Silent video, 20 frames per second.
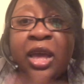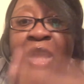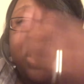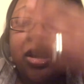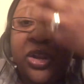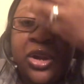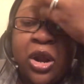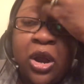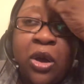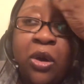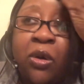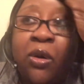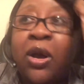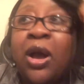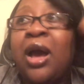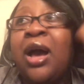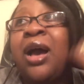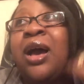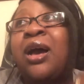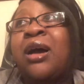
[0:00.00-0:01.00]
You know,
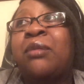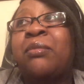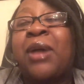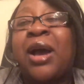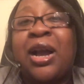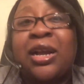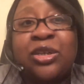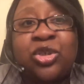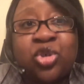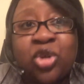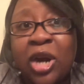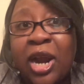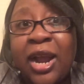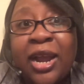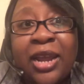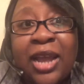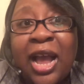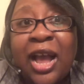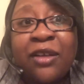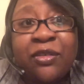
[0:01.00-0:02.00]

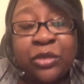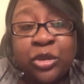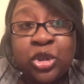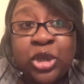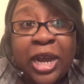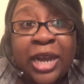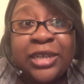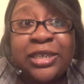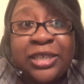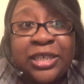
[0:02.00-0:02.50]
I